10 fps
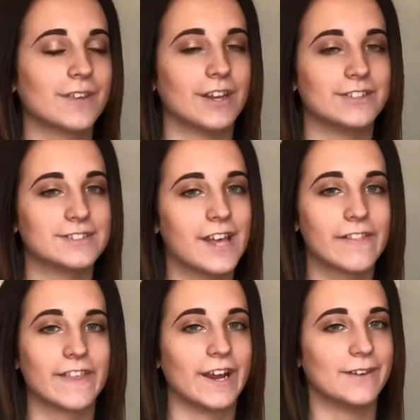I just
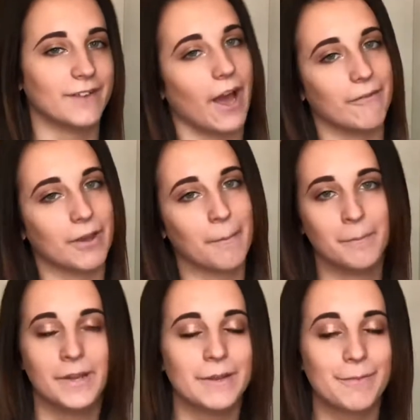sat there having
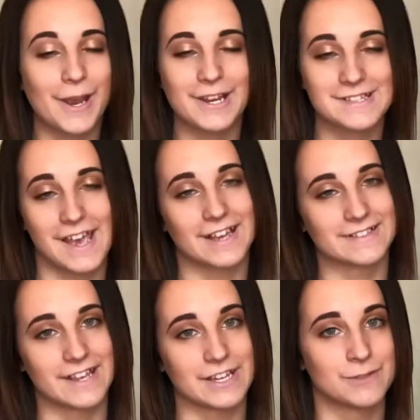a mini panic attack
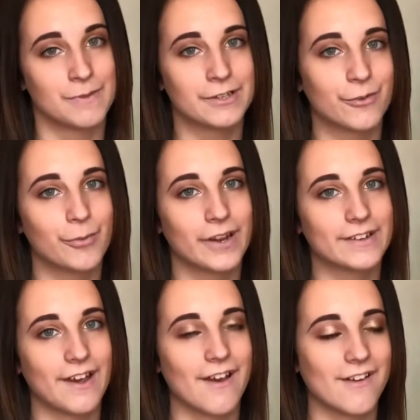/ mental
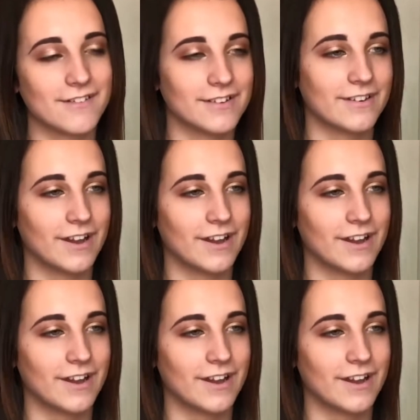breakdown,